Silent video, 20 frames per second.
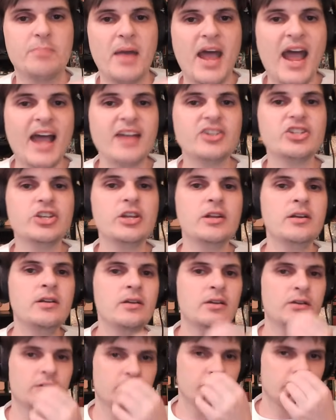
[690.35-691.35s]

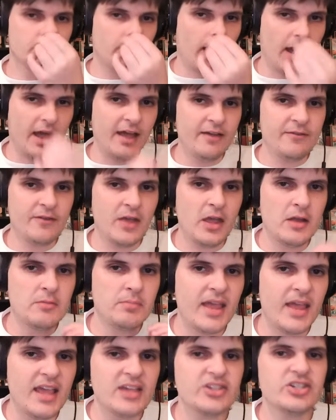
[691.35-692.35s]
Passion, drive, and
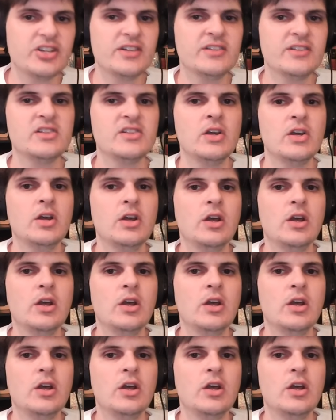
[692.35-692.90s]
patience